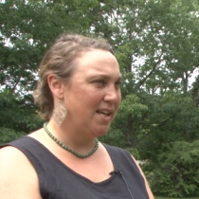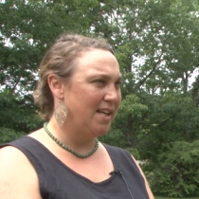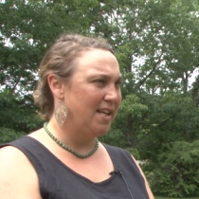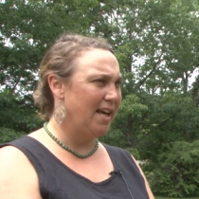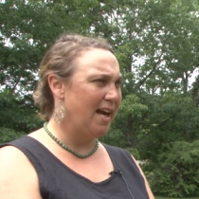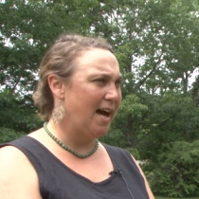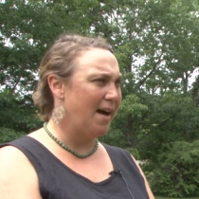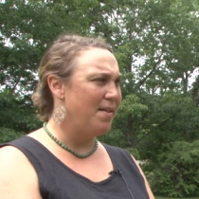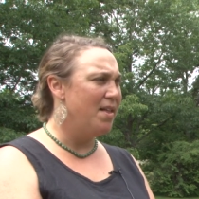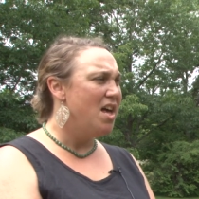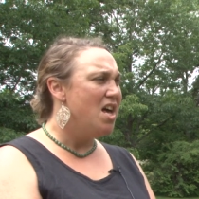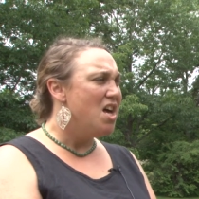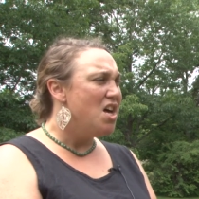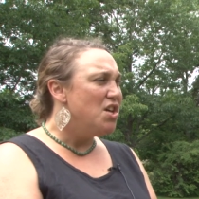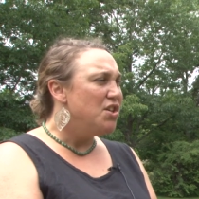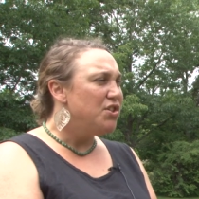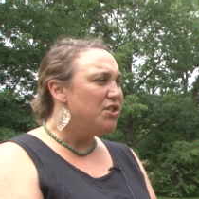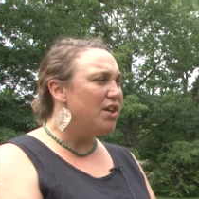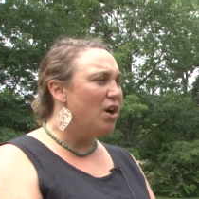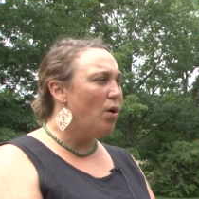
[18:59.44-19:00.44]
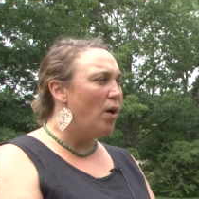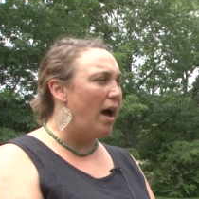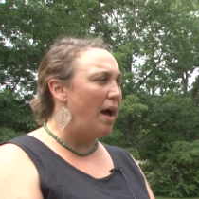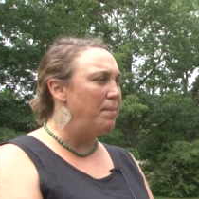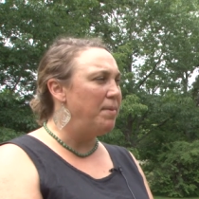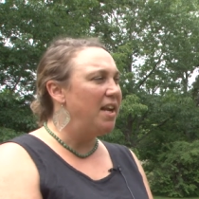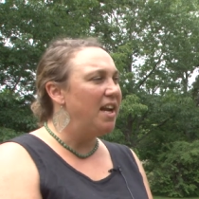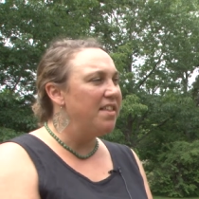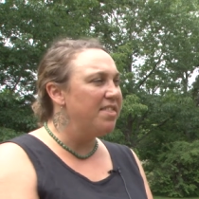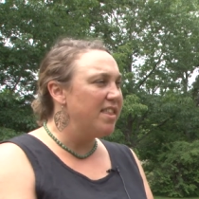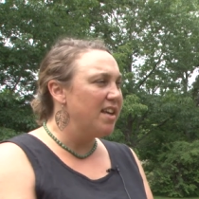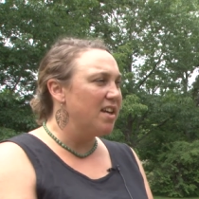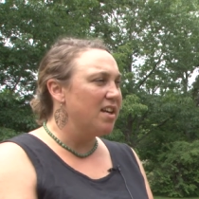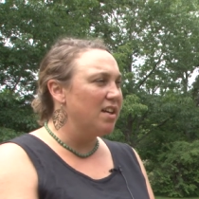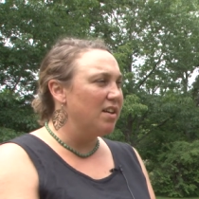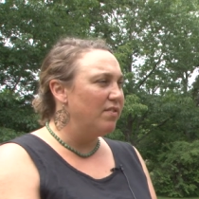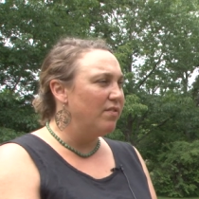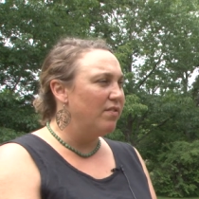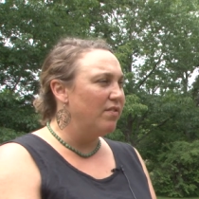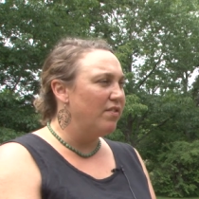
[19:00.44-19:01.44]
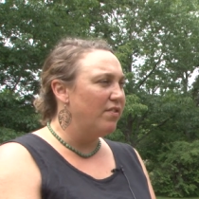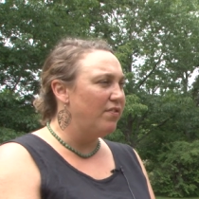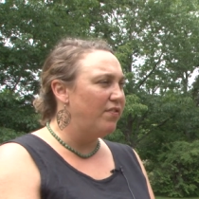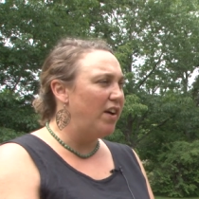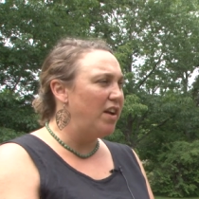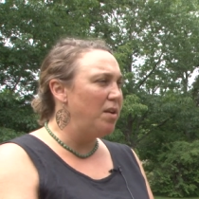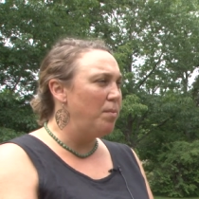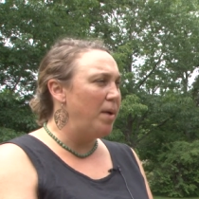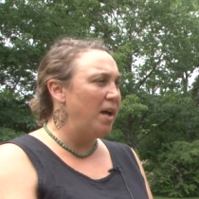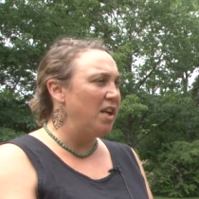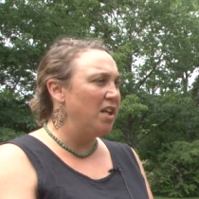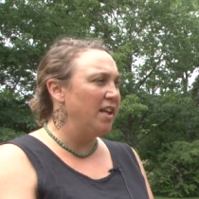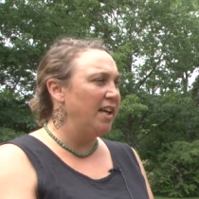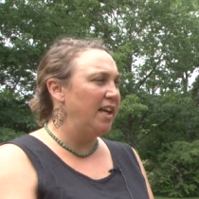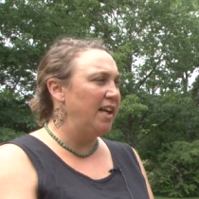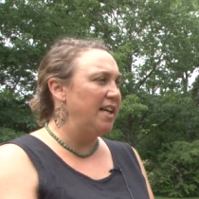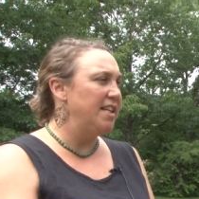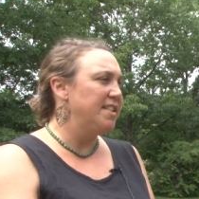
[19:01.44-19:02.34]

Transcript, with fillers: Yeah, so I mean, I think fundamentally